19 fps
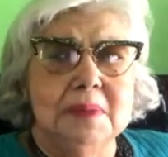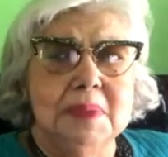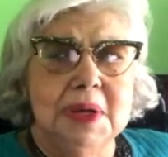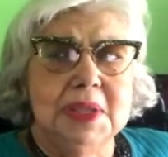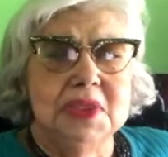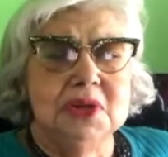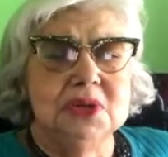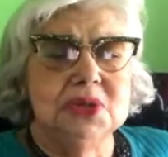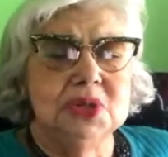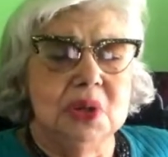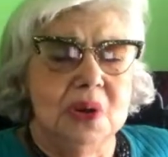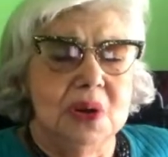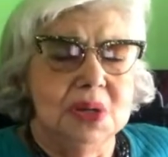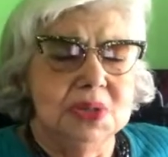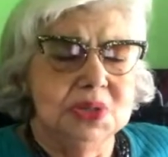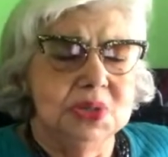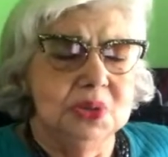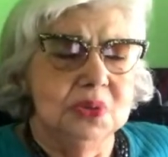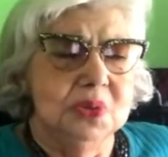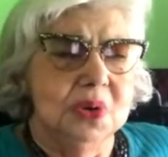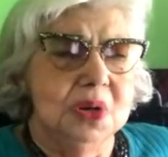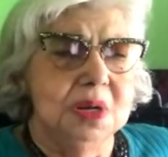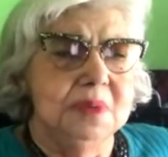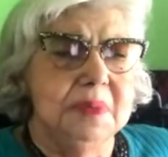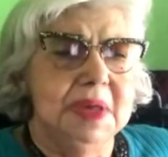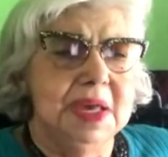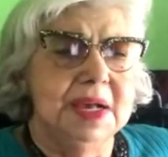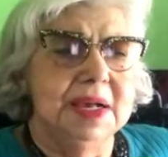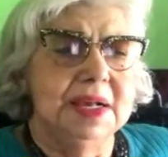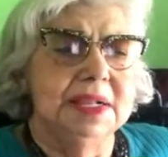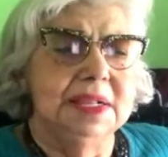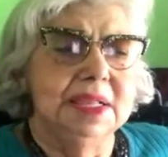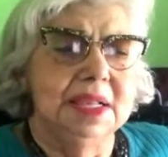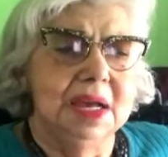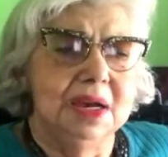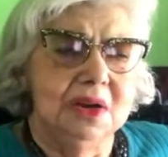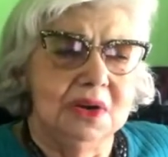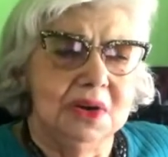But there's also going to be
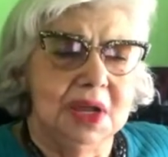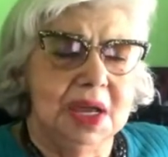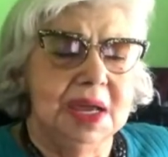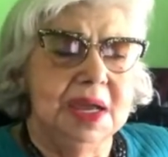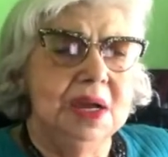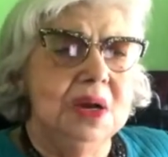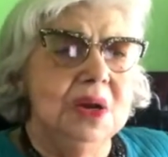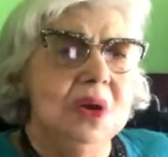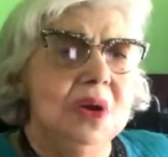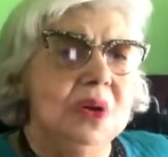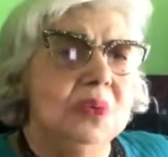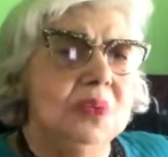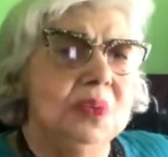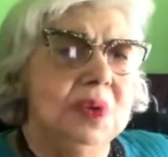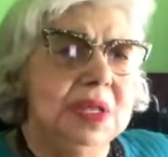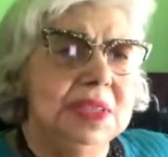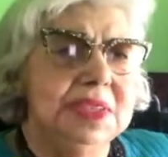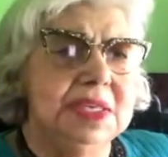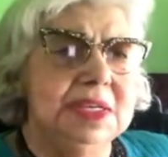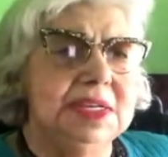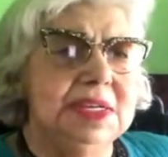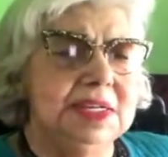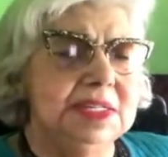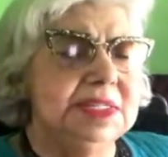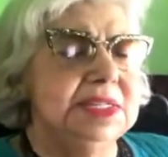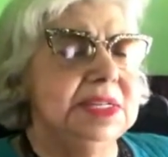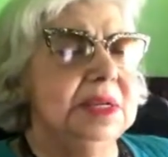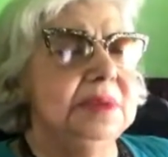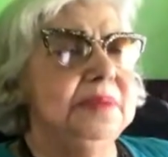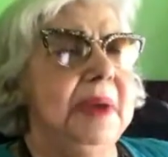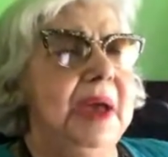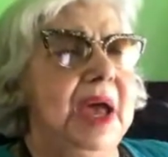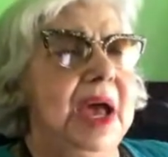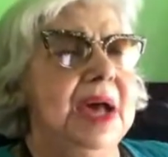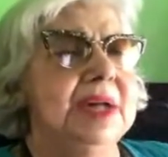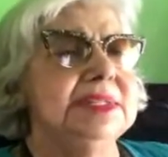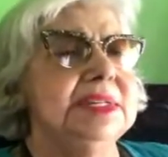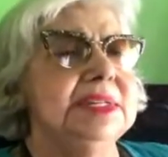clarity with the distant
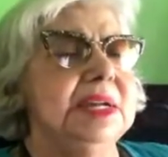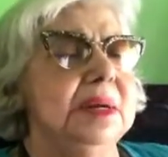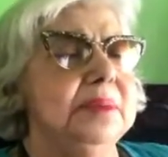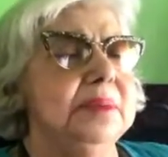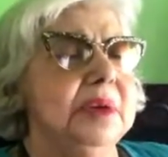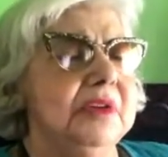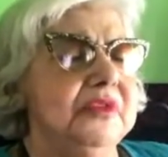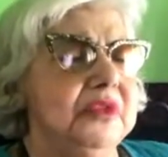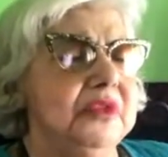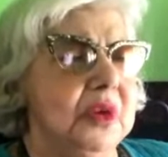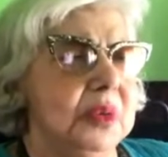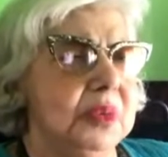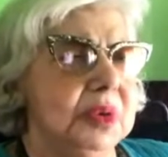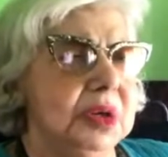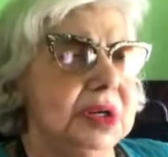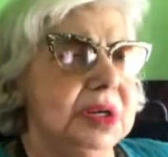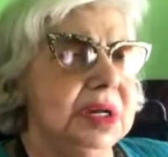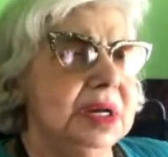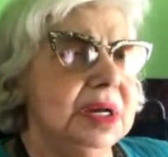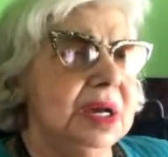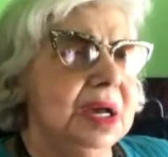past coming forward.